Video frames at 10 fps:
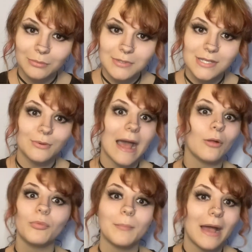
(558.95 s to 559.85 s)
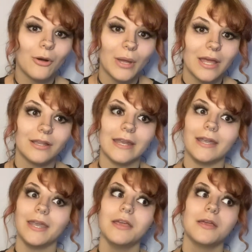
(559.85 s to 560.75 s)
to help them out and